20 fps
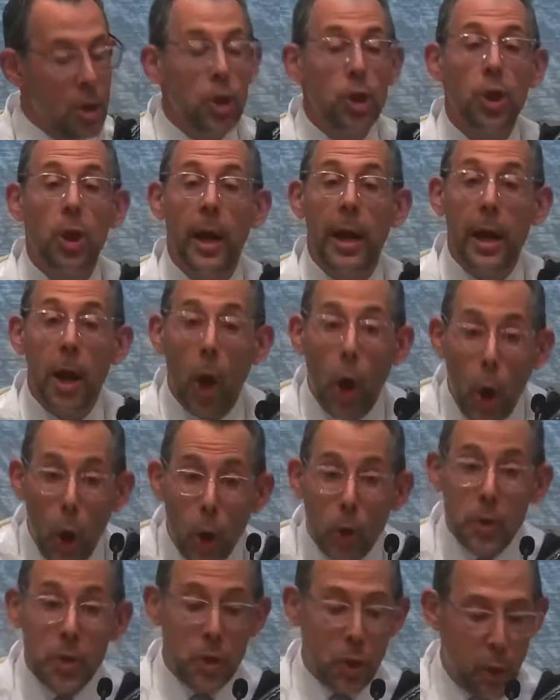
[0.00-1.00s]
should I
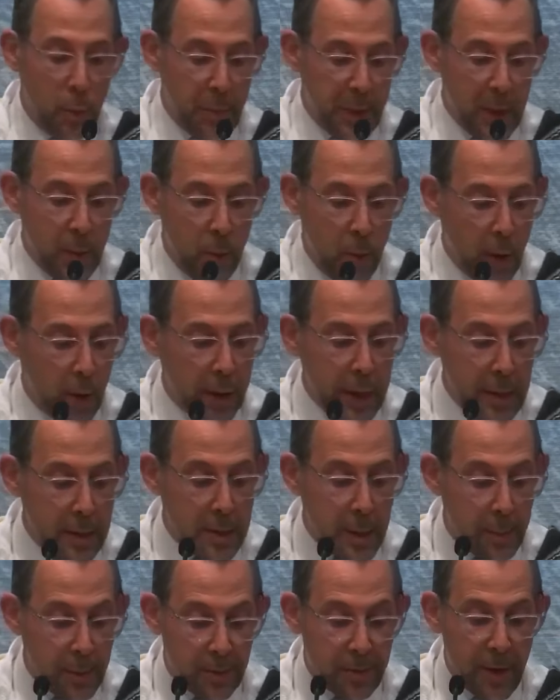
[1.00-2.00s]
also be
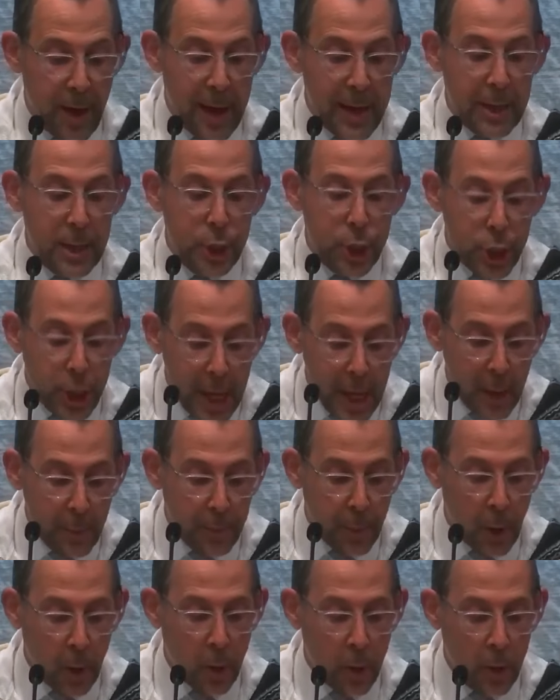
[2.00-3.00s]
willing to provide a
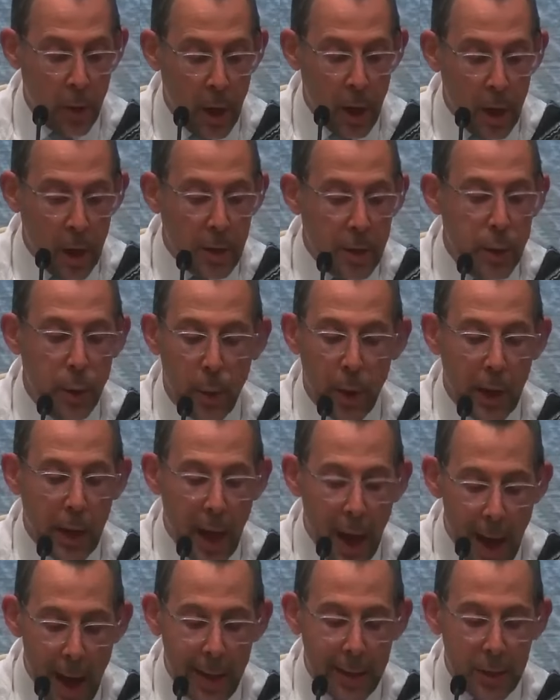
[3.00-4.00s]
Shankbone to a
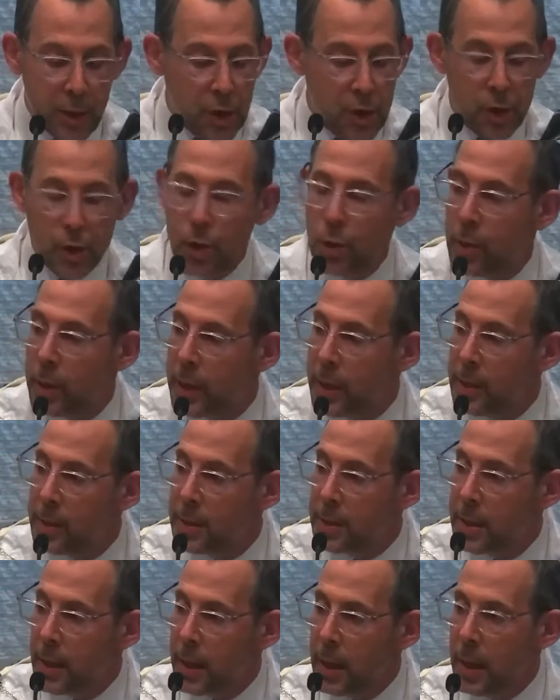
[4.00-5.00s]
college
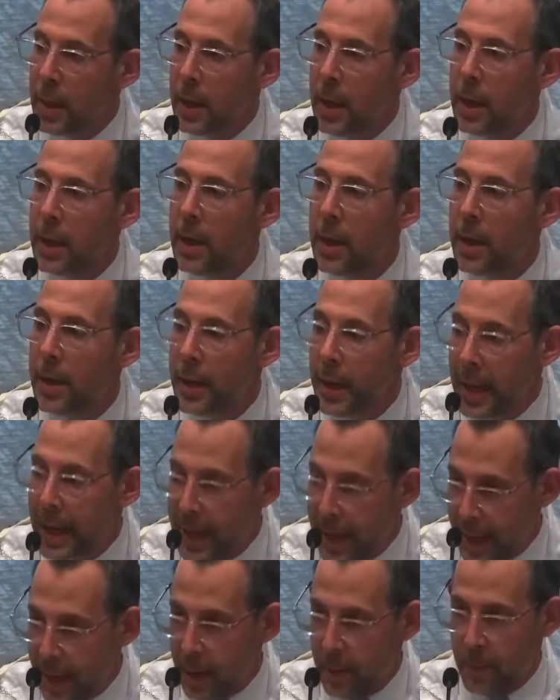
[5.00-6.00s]
student in an
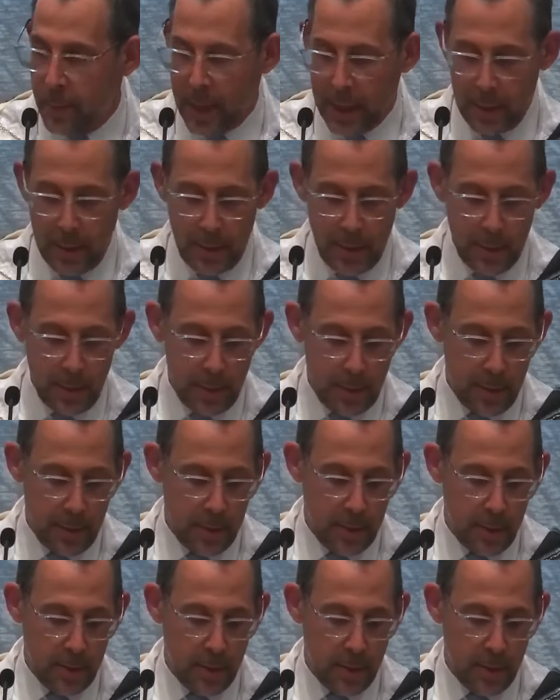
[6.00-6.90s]
encampment?